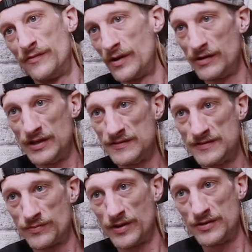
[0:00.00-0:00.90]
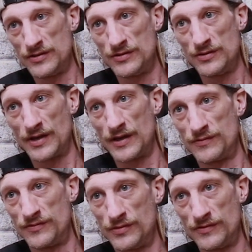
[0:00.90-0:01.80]
the very easiest way you can do that
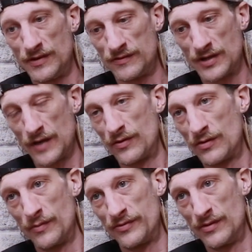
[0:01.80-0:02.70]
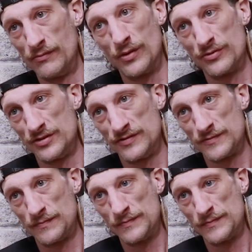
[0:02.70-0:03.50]
is with two things, cover crops and mulches.